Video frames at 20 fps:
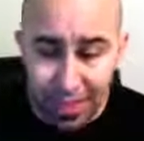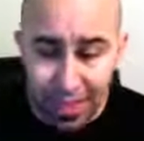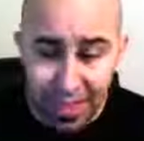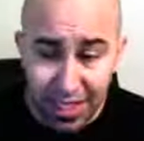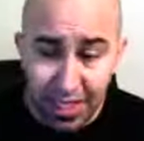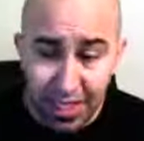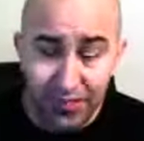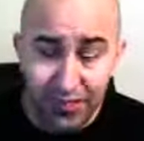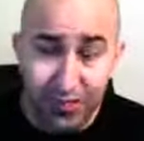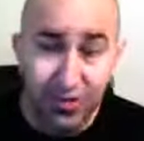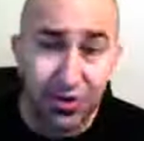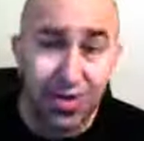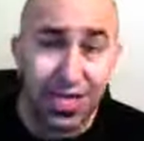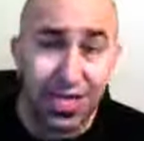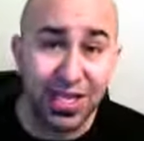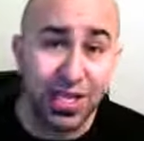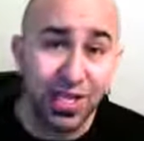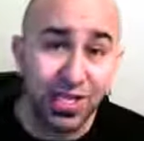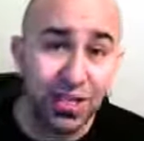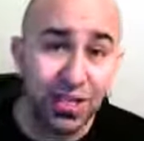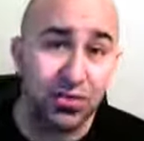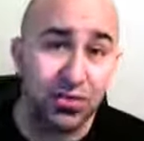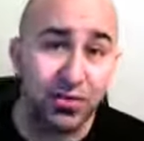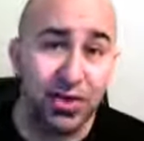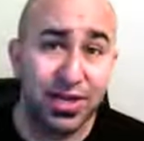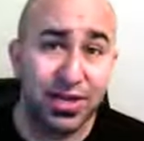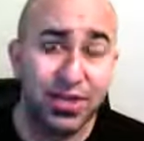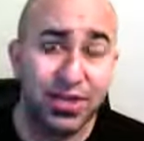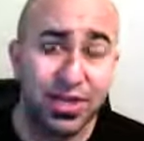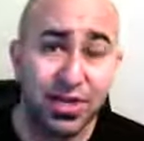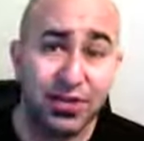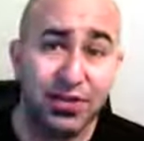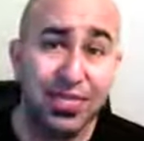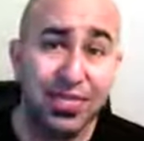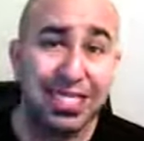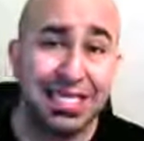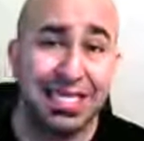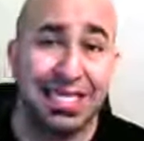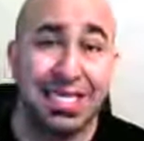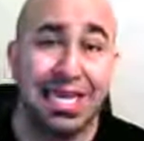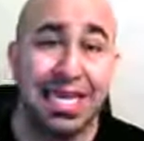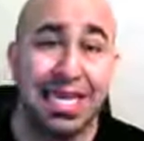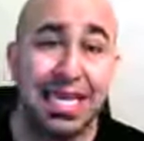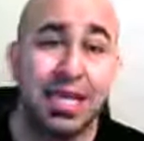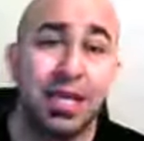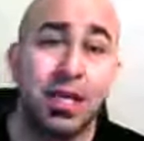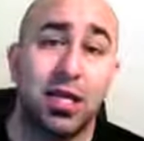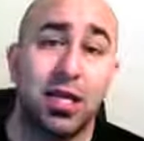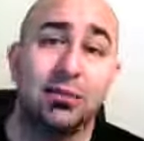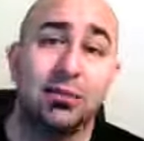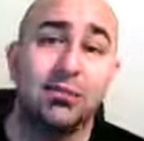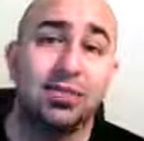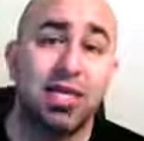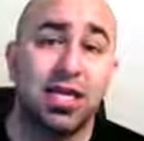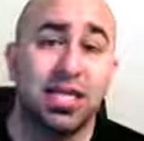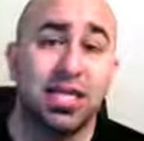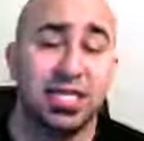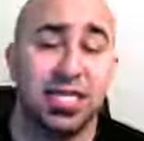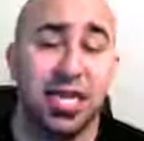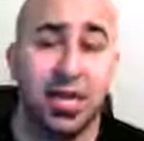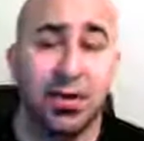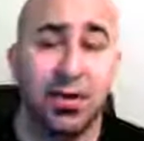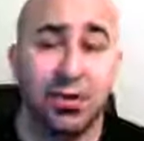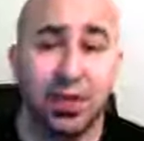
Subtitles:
if you're in the LaGrange area tonight, come check us out.